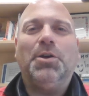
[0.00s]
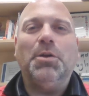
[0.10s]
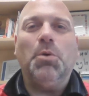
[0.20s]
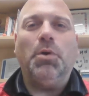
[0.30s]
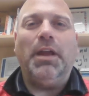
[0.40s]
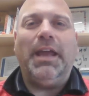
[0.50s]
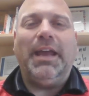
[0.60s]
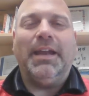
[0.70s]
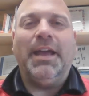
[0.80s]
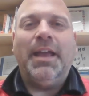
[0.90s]
Good
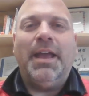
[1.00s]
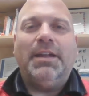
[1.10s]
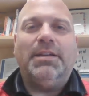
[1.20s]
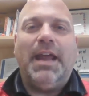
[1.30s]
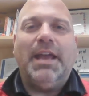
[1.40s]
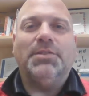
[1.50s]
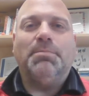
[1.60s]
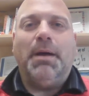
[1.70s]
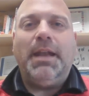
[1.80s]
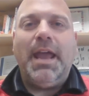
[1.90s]
morning. Today
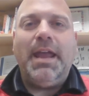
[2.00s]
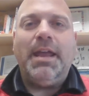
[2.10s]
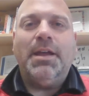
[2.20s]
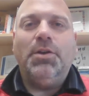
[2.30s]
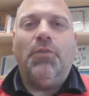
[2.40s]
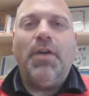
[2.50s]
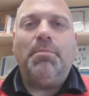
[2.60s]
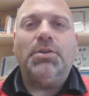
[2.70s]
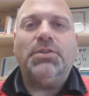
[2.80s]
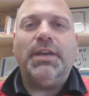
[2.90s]
is Monday,
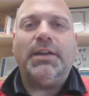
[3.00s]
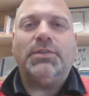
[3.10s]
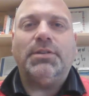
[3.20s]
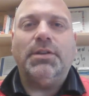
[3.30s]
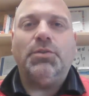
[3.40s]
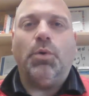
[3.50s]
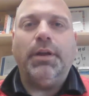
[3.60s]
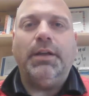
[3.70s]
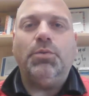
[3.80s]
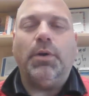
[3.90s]
November 6th,
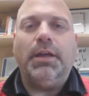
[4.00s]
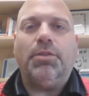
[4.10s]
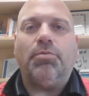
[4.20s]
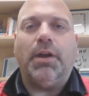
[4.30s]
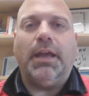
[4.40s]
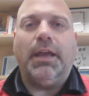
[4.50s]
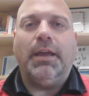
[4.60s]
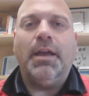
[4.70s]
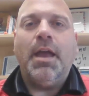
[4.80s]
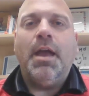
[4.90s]

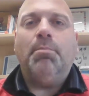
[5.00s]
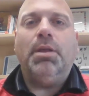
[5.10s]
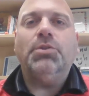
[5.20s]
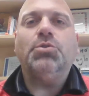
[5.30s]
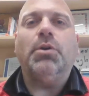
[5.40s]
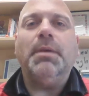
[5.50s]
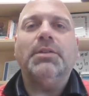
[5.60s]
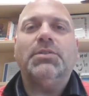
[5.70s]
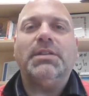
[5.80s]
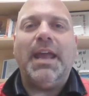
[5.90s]
2023. Please join me
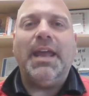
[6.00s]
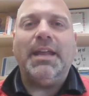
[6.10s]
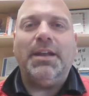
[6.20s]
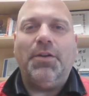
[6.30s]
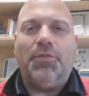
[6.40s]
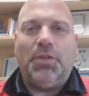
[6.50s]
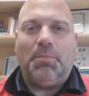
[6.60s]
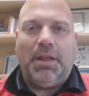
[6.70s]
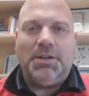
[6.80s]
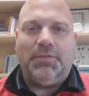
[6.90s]
in stand for the
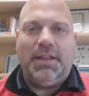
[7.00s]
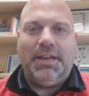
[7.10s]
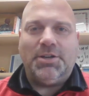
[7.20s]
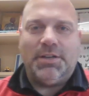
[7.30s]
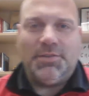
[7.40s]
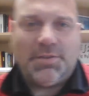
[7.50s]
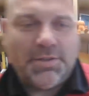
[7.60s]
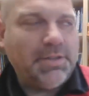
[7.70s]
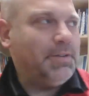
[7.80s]
Pledge of Allegiance.